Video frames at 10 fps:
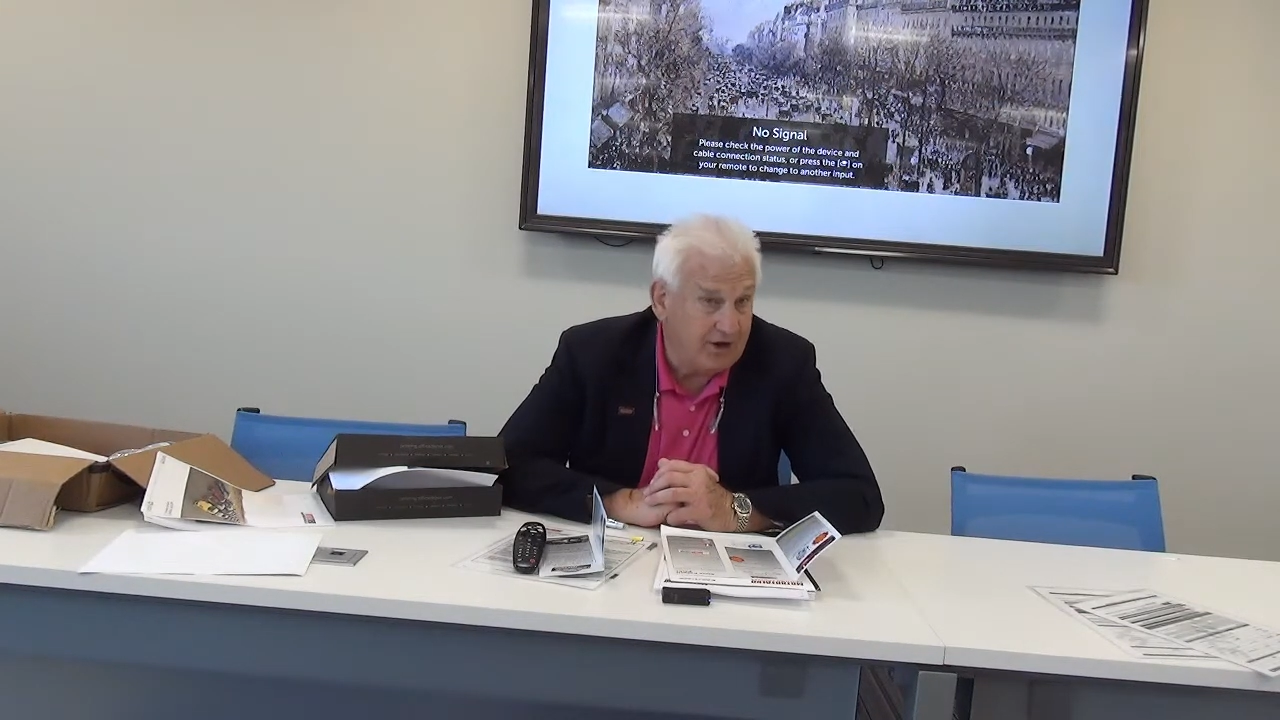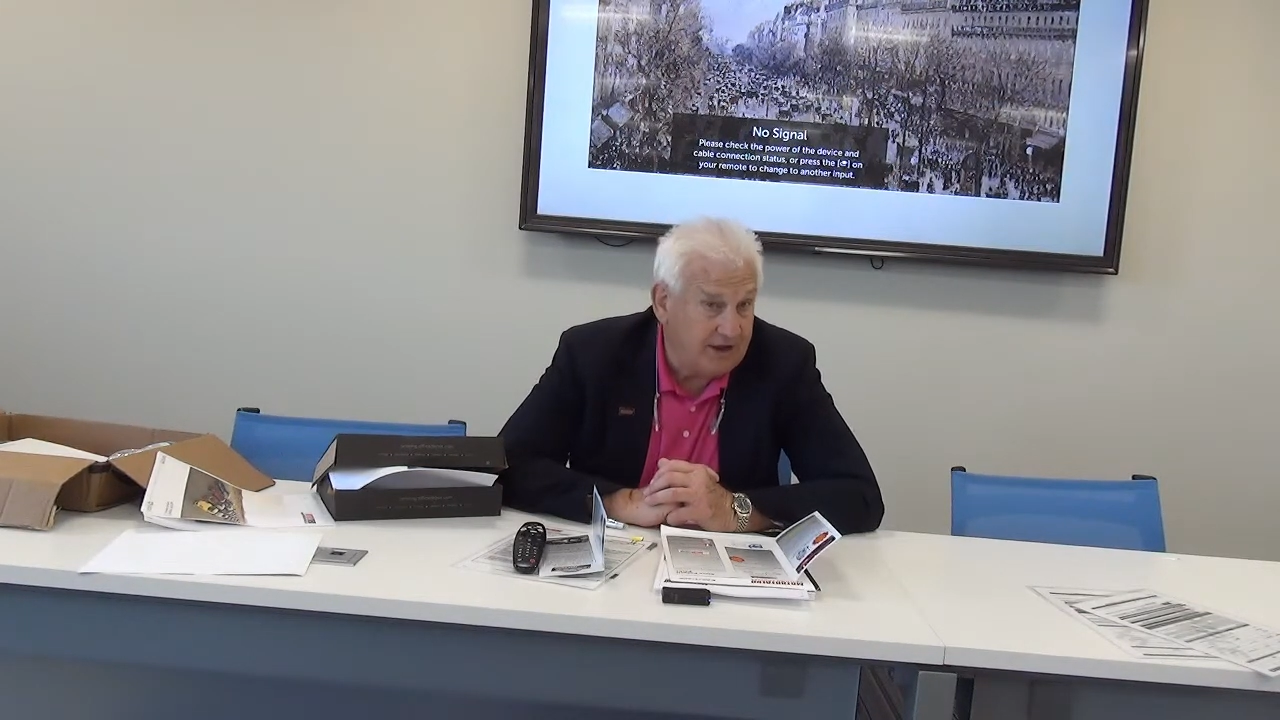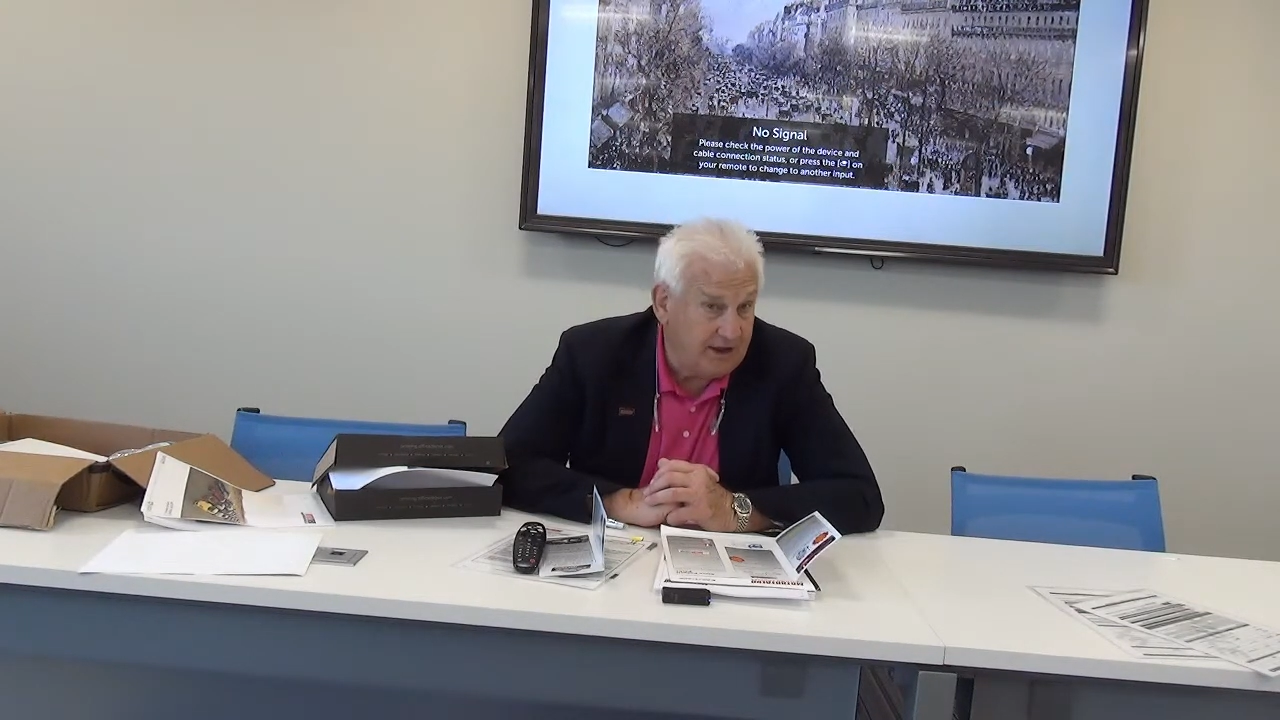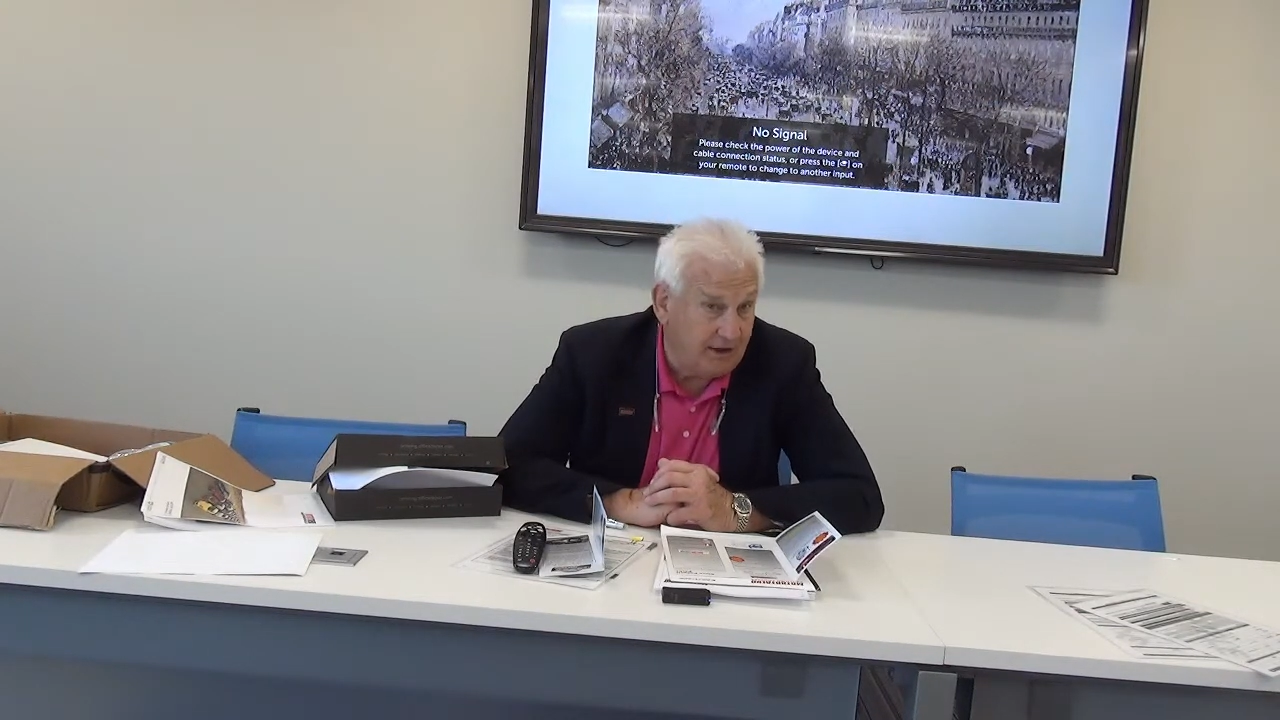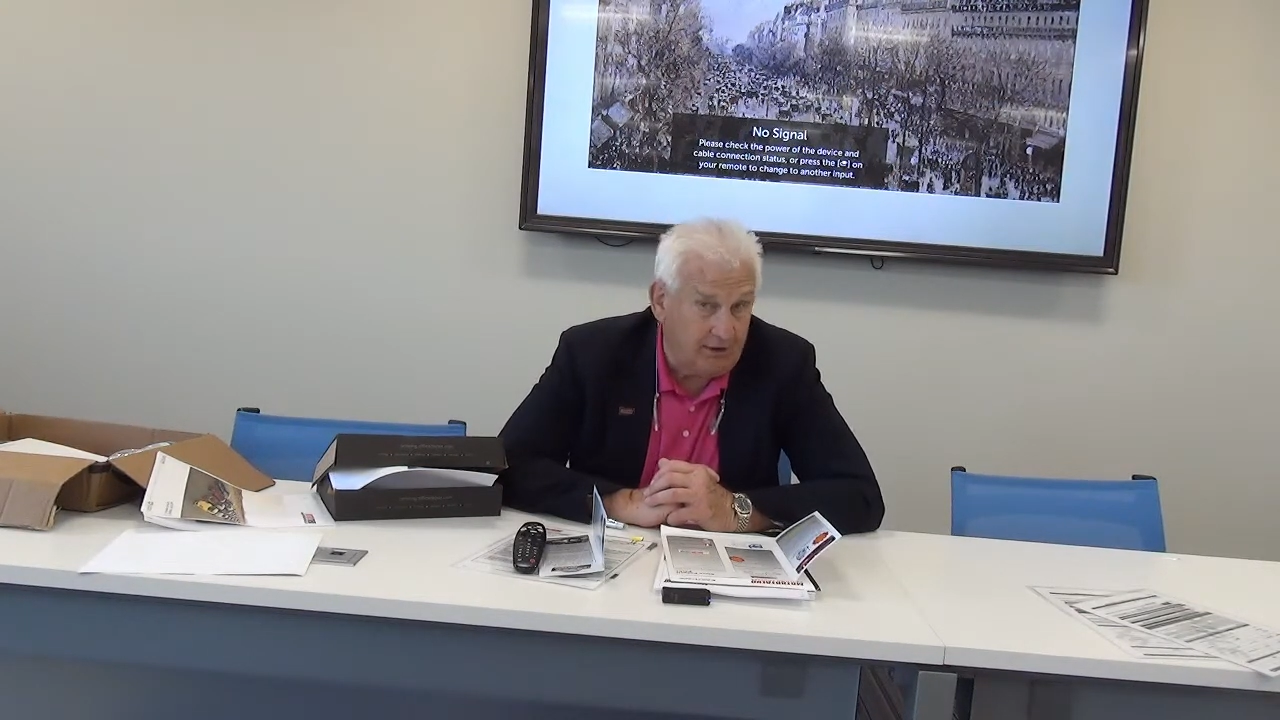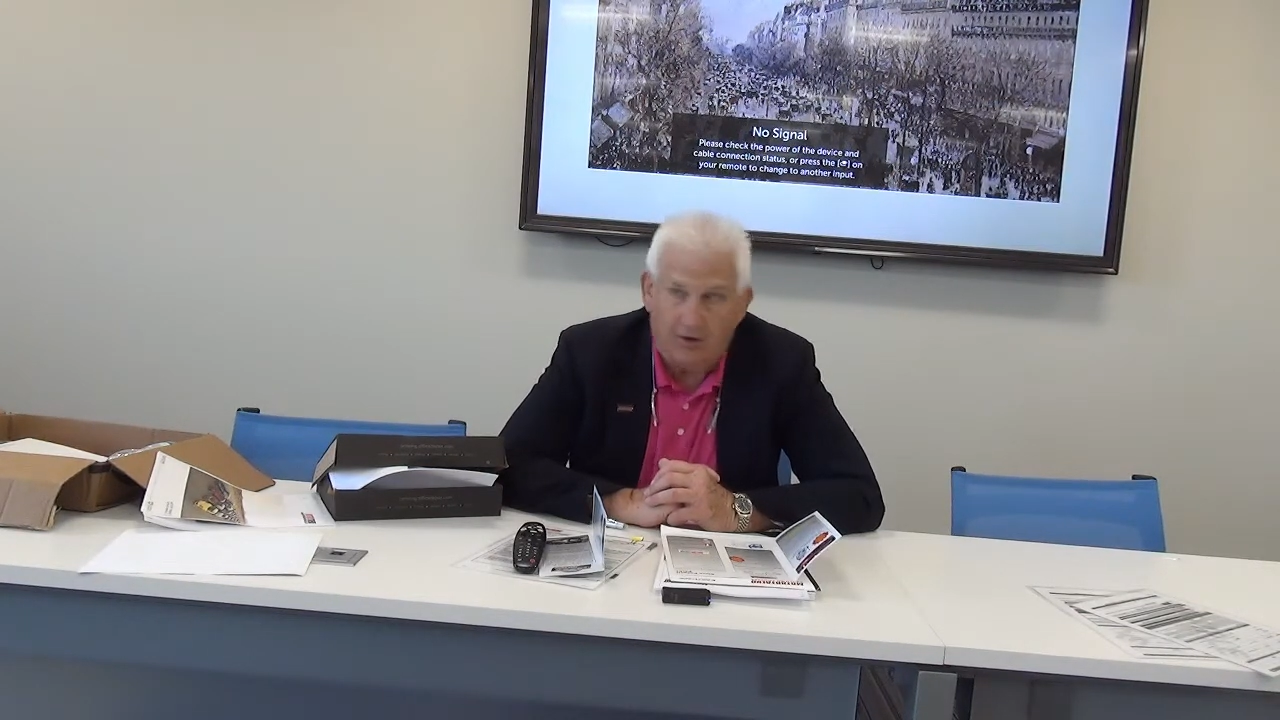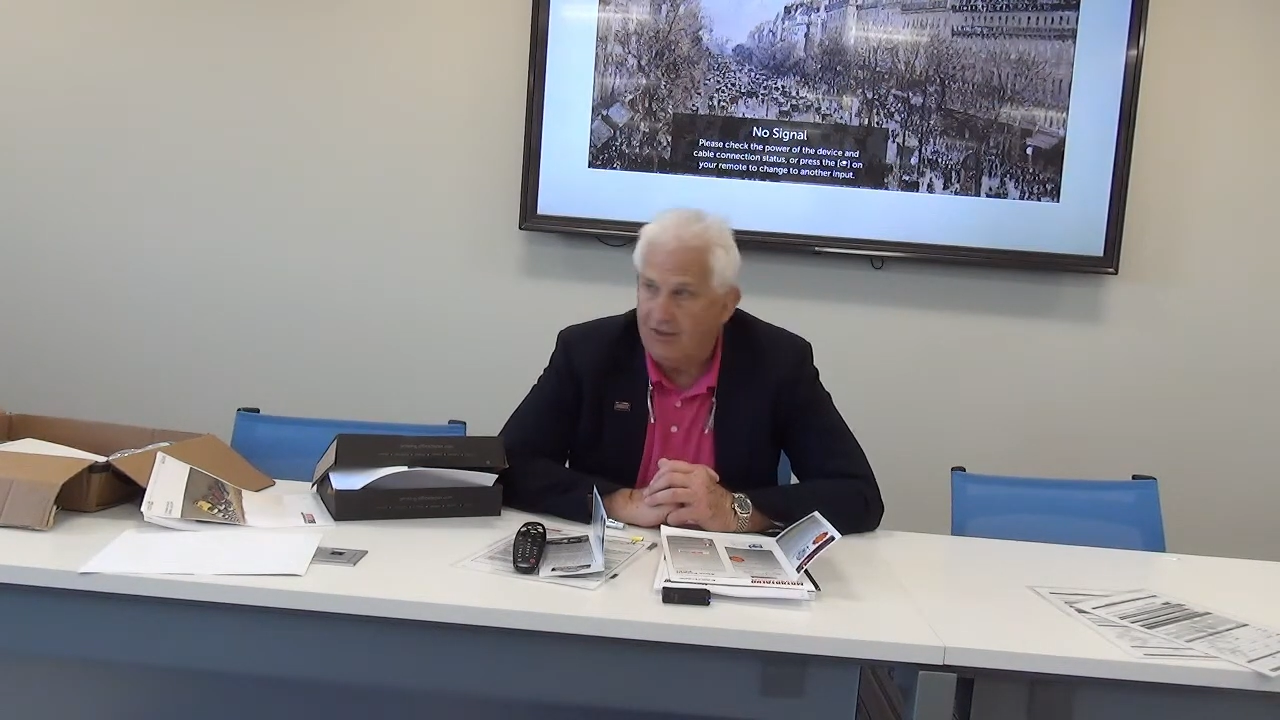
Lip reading: it here.